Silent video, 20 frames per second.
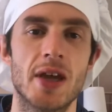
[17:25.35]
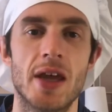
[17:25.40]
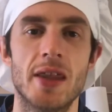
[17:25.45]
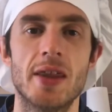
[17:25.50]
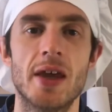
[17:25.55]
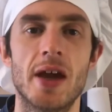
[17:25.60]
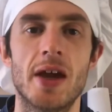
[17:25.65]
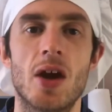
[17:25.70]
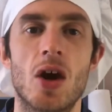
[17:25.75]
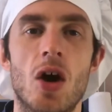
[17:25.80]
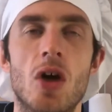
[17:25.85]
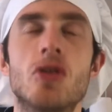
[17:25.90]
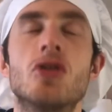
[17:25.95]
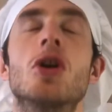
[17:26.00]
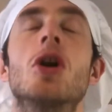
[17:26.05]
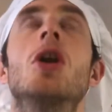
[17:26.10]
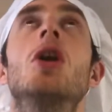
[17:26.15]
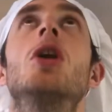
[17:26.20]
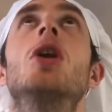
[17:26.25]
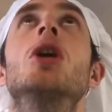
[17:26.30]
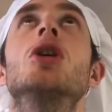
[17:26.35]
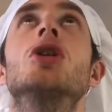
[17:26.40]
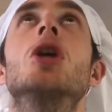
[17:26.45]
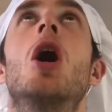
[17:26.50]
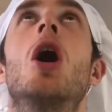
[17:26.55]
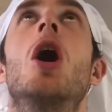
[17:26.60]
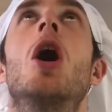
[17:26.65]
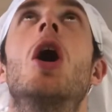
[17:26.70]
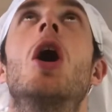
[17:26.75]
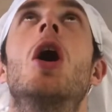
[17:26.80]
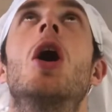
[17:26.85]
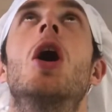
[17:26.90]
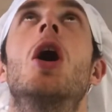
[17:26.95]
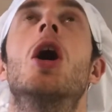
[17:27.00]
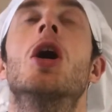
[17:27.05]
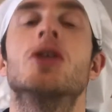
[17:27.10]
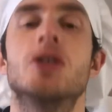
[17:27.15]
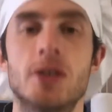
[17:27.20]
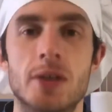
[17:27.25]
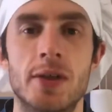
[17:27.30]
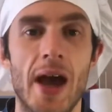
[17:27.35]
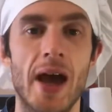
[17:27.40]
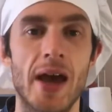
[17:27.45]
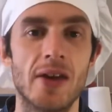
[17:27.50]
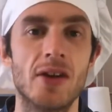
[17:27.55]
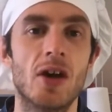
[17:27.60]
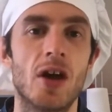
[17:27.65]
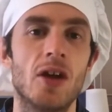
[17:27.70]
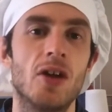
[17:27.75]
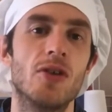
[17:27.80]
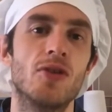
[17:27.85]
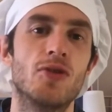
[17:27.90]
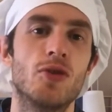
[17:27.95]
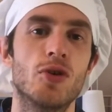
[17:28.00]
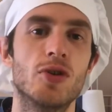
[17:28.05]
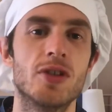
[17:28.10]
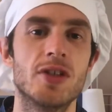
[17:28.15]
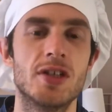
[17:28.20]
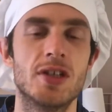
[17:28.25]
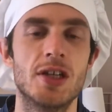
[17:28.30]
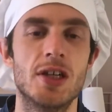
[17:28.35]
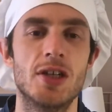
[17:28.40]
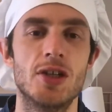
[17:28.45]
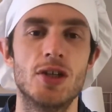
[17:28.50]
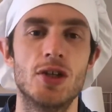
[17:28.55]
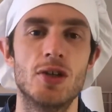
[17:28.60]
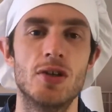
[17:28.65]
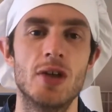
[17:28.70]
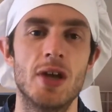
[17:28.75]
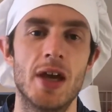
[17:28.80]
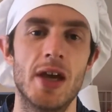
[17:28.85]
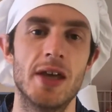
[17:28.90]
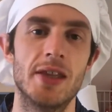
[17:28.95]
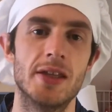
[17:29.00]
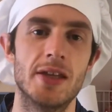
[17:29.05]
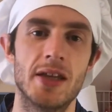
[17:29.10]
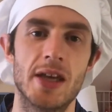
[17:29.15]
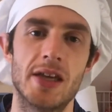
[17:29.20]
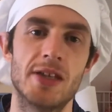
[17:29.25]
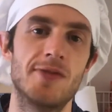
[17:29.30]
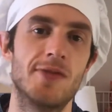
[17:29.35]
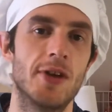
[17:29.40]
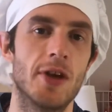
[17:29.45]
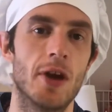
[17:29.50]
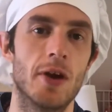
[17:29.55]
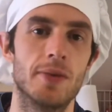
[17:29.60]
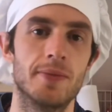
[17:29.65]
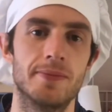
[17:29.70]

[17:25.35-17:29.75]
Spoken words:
They are delicious. And I look forward to seeing you in the next video.